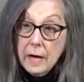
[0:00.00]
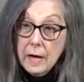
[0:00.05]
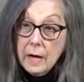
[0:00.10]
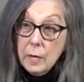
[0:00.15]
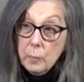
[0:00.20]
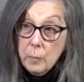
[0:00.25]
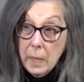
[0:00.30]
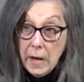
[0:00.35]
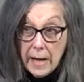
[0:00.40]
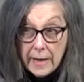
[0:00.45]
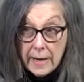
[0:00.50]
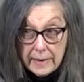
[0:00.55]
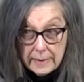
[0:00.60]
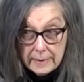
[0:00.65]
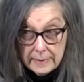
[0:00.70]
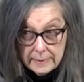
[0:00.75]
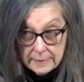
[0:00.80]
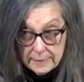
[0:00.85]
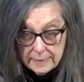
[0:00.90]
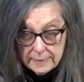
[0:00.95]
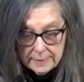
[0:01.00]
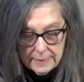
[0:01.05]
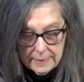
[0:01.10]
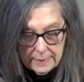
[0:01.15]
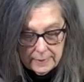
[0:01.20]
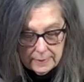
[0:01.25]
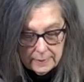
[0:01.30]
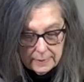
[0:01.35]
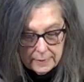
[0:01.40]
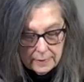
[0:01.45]
My
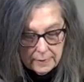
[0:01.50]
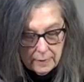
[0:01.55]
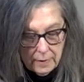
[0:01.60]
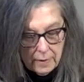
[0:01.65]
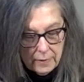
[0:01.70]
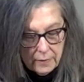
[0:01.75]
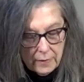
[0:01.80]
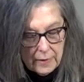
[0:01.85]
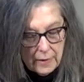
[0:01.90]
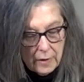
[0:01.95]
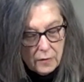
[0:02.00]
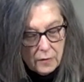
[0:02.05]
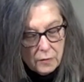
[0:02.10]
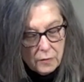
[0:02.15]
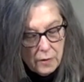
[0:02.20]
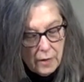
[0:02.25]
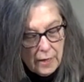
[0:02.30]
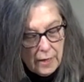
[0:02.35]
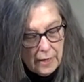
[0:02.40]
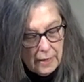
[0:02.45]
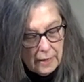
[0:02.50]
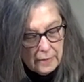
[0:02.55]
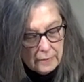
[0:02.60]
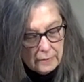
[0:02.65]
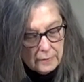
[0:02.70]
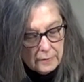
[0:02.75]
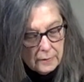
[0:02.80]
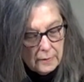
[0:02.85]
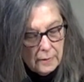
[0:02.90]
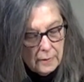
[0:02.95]
instinct, on the other
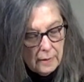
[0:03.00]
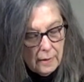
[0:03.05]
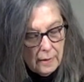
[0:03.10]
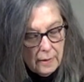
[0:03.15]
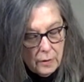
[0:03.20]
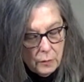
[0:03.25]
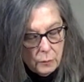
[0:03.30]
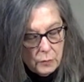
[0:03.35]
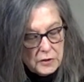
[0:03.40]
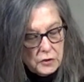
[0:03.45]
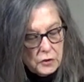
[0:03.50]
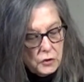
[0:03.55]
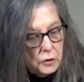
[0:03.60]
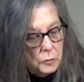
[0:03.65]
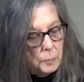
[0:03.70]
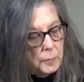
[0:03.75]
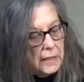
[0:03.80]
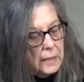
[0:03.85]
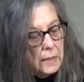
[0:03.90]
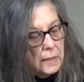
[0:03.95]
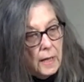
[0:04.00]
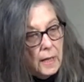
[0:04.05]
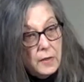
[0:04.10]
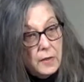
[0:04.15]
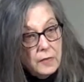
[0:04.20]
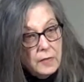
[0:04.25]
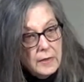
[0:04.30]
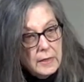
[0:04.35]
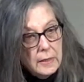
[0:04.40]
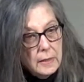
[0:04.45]
hand, was to be
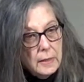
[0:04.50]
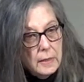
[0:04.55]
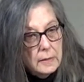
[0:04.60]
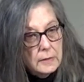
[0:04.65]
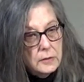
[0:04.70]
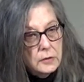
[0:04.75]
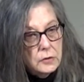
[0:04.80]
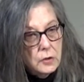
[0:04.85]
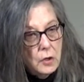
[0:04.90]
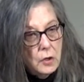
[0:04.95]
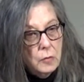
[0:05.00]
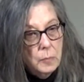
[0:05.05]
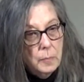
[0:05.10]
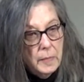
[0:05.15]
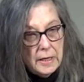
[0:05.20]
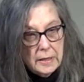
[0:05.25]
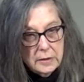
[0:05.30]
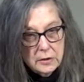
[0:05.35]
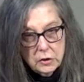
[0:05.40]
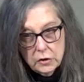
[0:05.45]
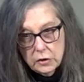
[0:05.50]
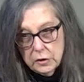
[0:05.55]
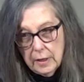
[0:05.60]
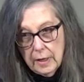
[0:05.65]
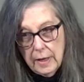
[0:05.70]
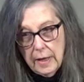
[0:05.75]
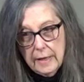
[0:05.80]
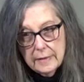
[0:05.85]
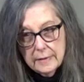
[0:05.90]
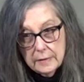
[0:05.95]
nothing so much
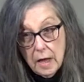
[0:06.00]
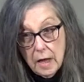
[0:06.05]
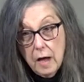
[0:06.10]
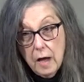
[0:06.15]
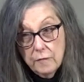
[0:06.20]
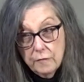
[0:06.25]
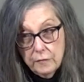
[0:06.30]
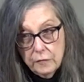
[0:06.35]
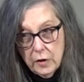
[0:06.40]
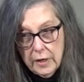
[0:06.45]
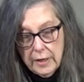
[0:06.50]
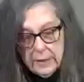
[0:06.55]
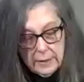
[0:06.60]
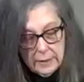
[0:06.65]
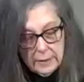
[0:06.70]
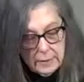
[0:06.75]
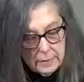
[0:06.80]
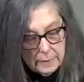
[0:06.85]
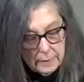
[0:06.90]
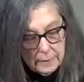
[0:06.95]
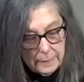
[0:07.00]
as afraid.